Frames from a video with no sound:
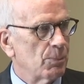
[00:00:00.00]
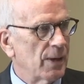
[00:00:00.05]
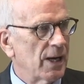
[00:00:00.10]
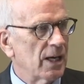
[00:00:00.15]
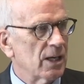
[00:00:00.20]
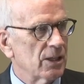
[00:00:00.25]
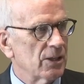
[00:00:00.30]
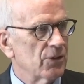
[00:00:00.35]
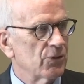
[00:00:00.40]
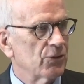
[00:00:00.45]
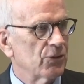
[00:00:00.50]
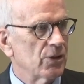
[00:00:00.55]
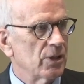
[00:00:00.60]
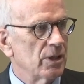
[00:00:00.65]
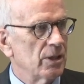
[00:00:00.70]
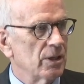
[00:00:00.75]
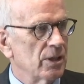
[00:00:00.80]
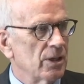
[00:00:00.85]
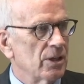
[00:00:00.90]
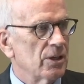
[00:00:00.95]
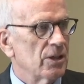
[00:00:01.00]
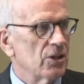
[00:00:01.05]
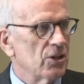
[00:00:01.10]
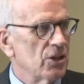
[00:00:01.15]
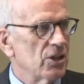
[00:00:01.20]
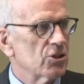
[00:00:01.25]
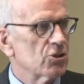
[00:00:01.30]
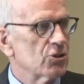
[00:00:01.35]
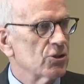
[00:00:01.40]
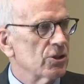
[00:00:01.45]
policy
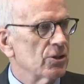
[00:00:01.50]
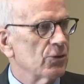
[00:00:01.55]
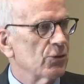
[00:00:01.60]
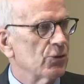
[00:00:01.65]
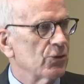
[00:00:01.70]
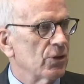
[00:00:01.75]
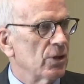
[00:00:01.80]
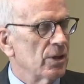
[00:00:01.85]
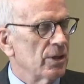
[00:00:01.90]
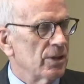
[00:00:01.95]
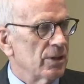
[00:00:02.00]
initiatives,